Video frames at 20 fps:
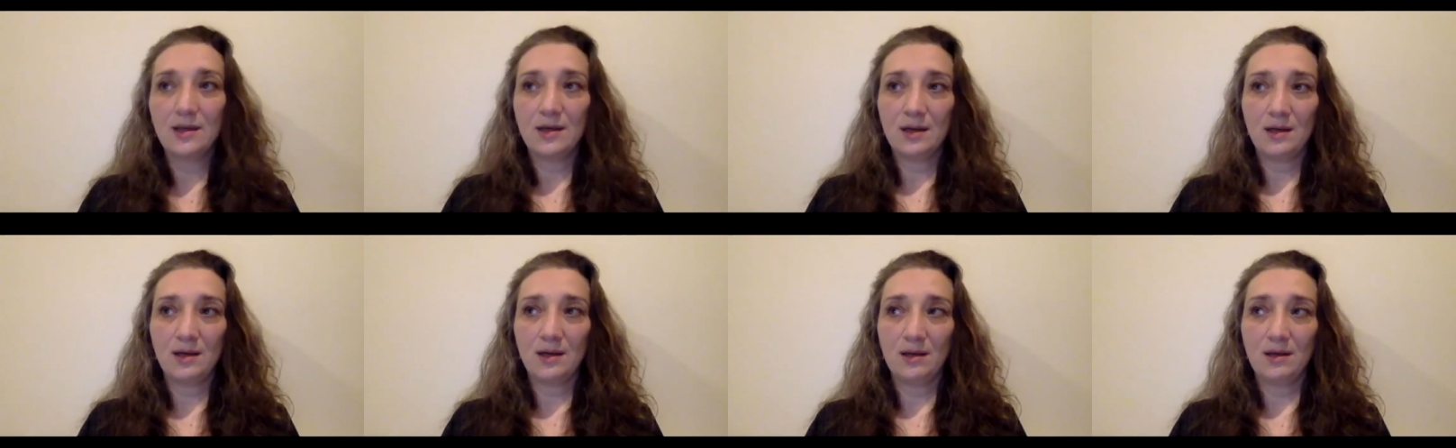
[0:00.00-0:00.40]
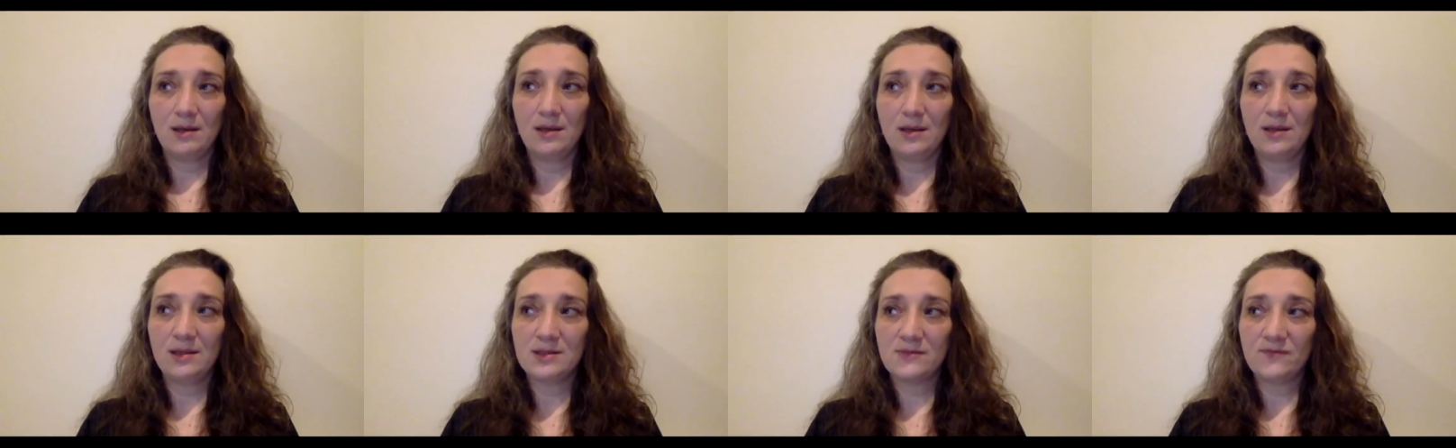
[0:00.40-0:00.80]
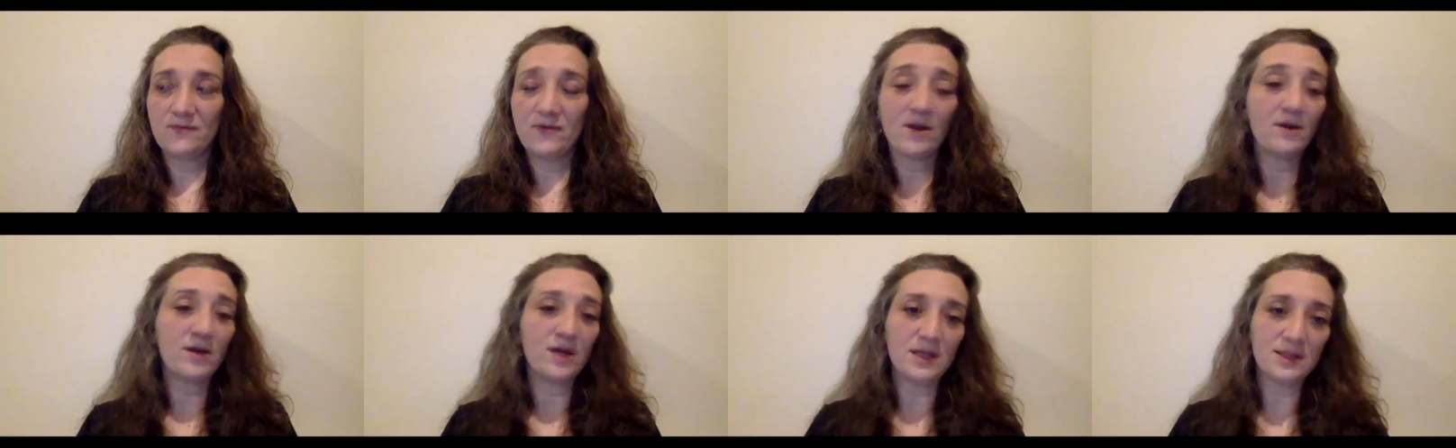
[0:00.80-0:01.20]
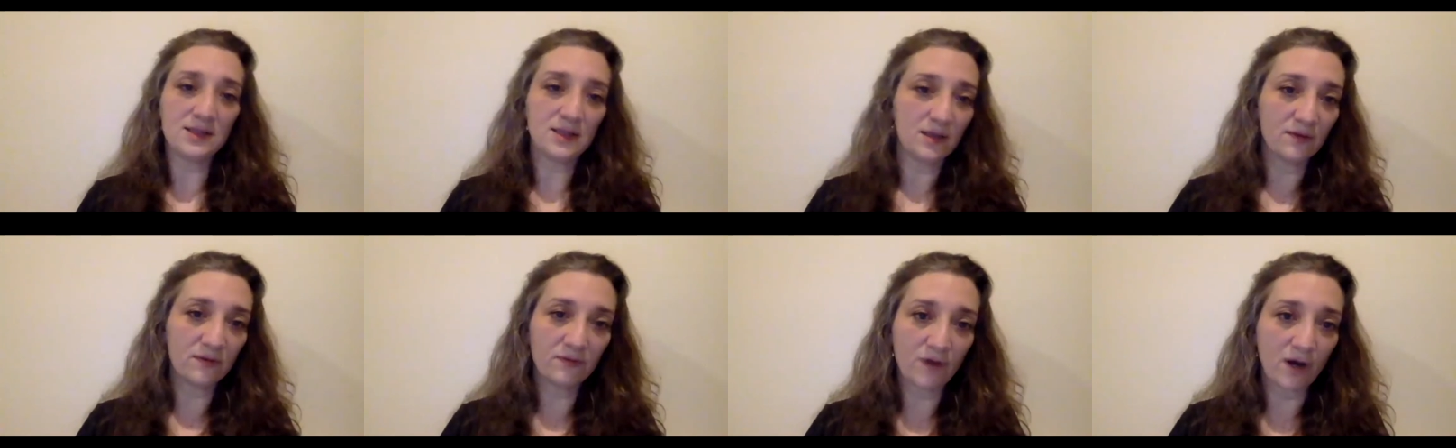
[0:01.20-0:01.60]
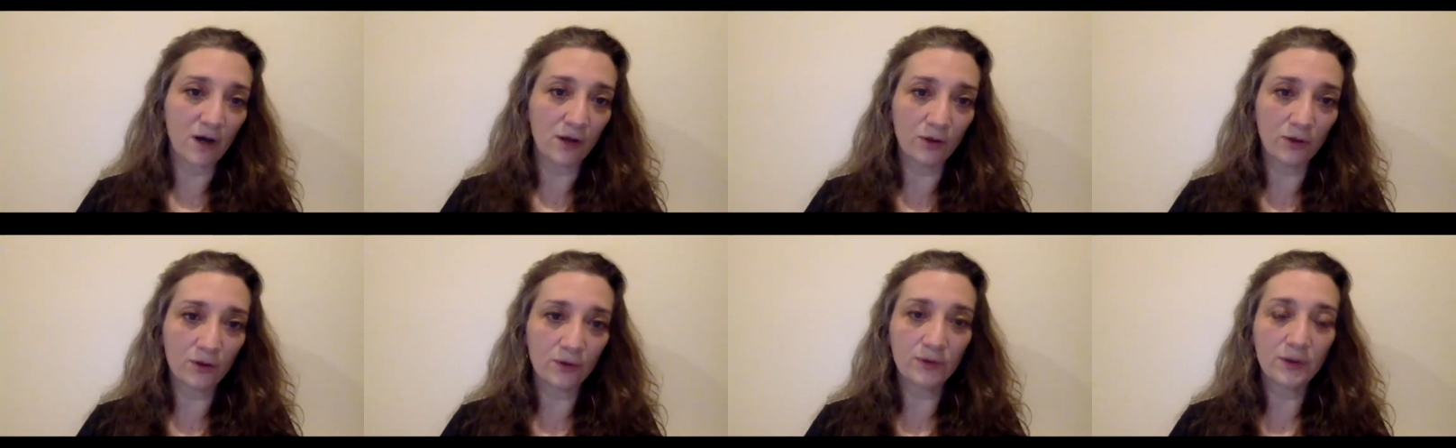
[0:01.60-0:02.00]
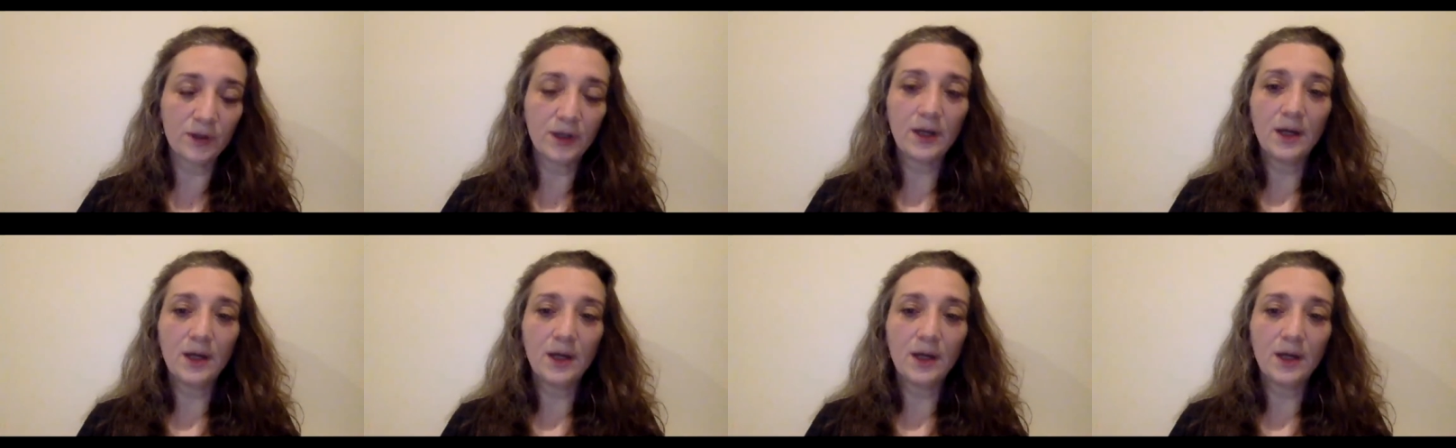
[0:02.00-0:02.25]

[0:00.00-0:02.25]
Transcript: uh, is very easy to follow.